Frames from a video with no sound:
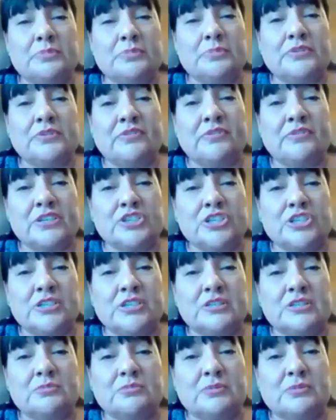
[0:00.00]
their
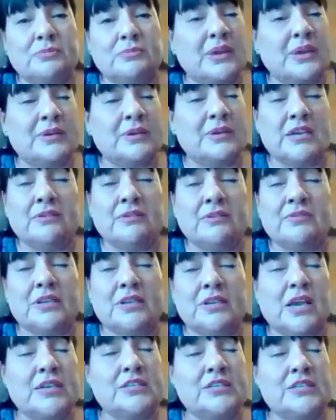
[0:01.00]
professions,
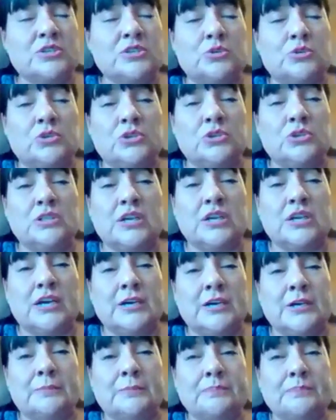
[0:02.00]
maybe even high
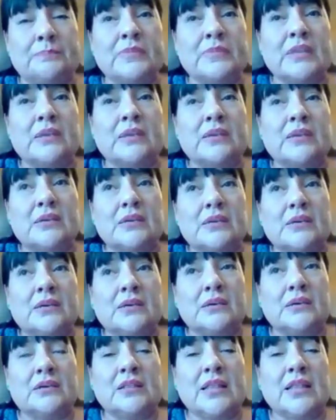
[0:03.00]
school
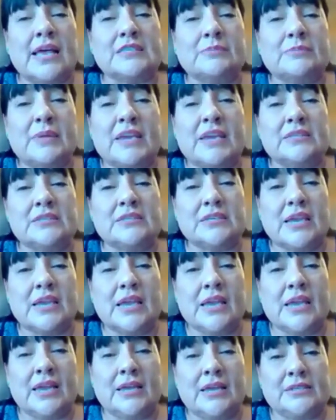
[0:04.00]
classmates,
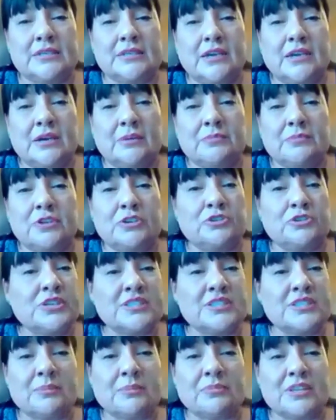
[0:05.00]
and they're
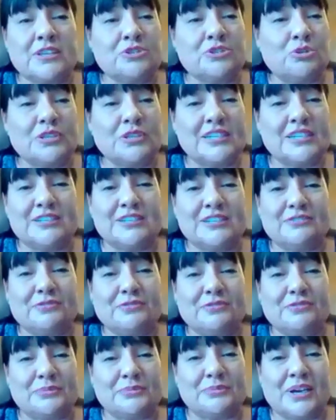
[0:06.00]
doing something totally
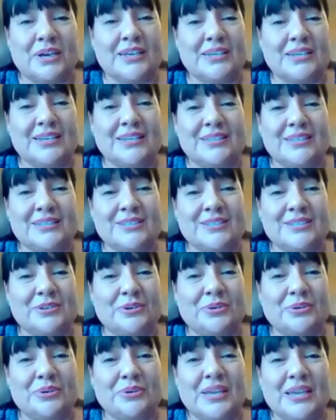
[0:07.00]
different, right? And
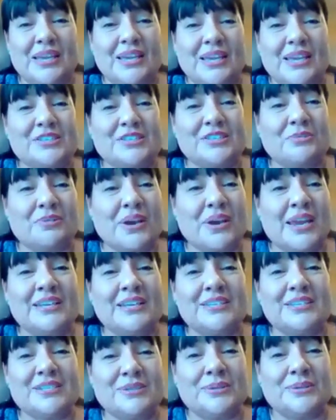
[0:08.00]
so it's
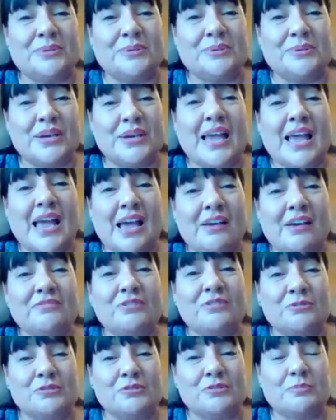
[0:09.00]
great to
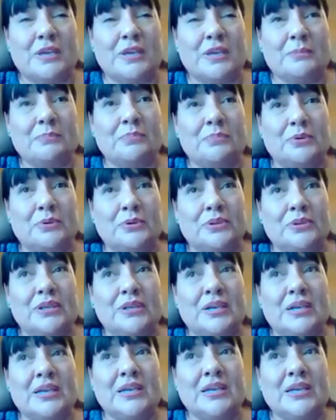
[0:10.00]
have those people